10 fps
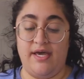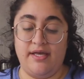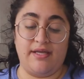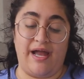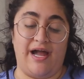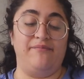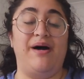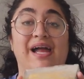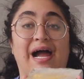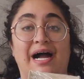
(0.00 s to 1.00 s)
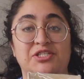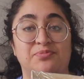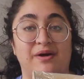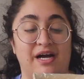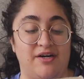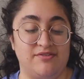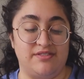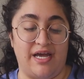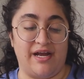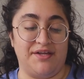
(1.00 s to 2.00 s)
then I have my hash
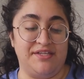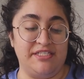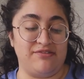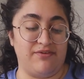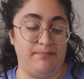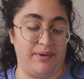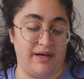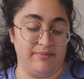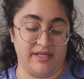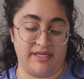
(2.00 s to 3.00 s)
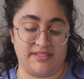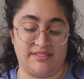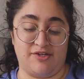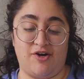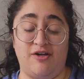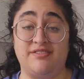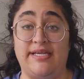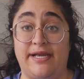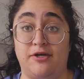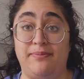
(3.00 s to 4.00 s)
browns. I got these from Publix. They're called
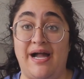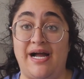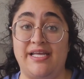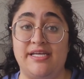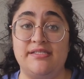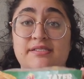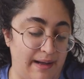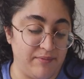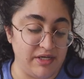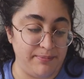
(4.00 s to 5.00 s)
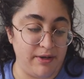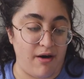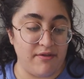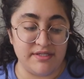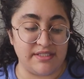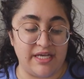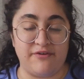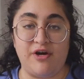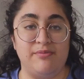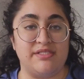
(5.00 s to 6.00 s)
tater patties, but I'm gonna put all this in the
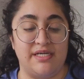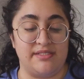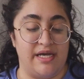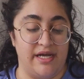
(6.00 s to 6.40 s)
air fryer besides the